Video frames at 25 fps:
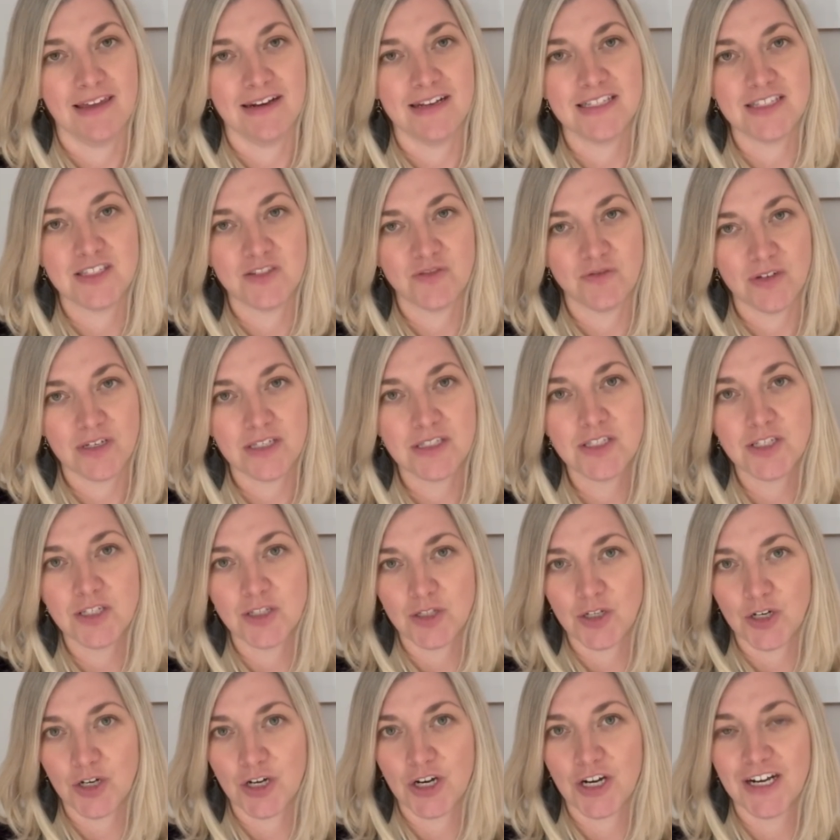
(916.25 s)
It's fun to
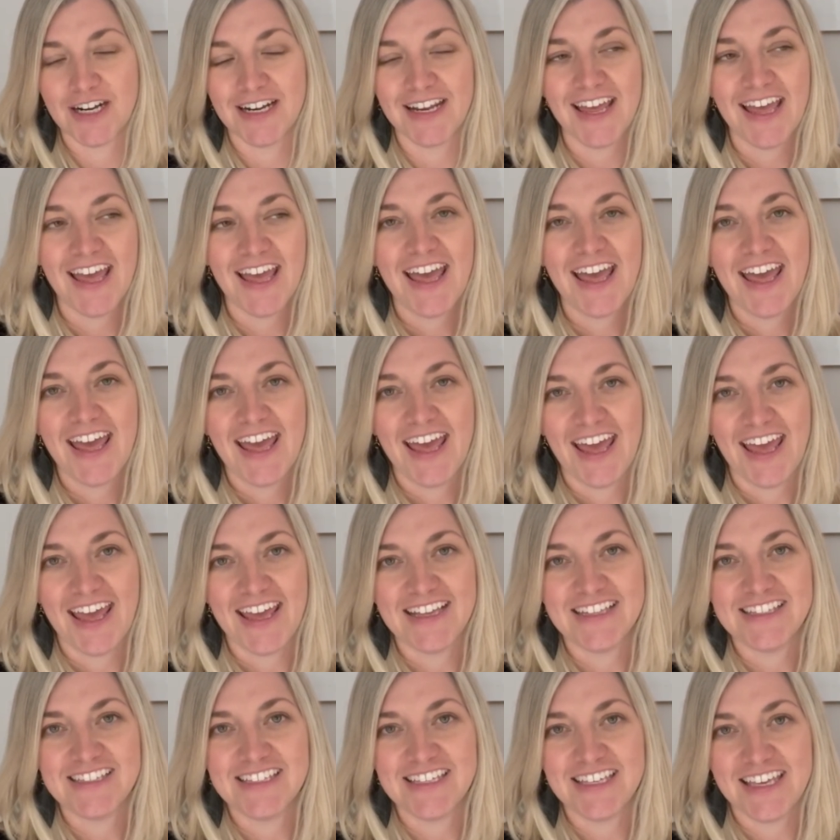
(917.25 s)
learn
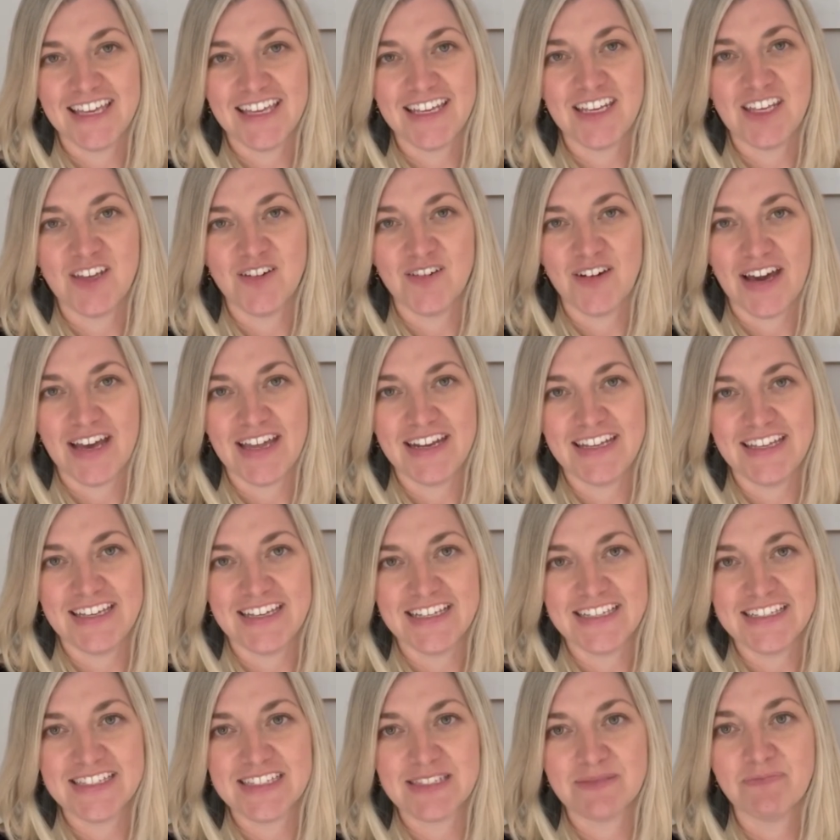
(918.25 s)
and to get new
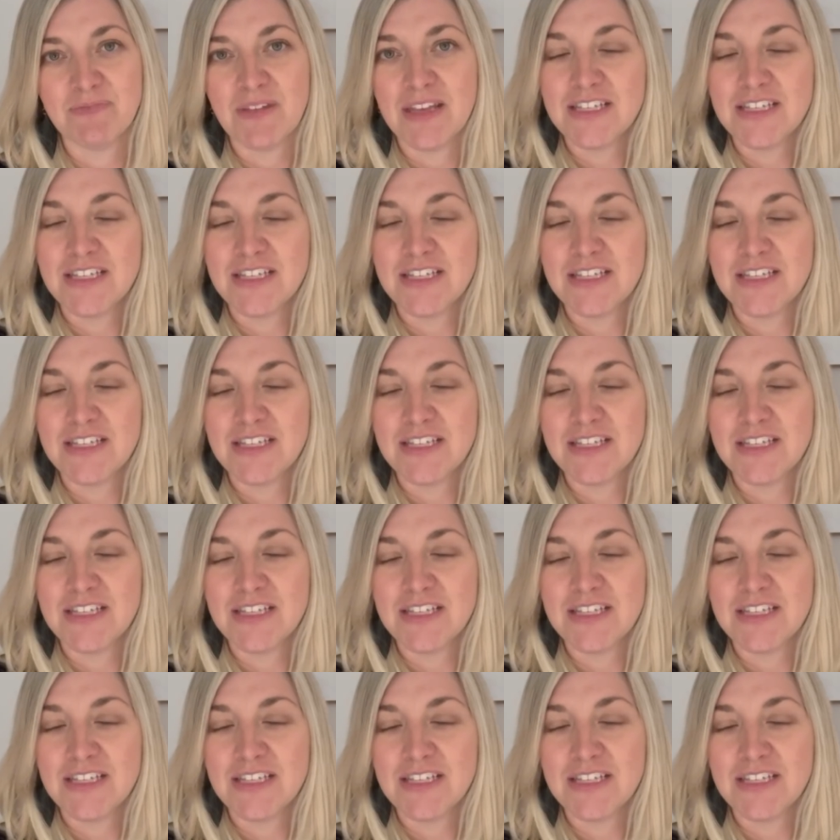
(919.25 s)
ideas.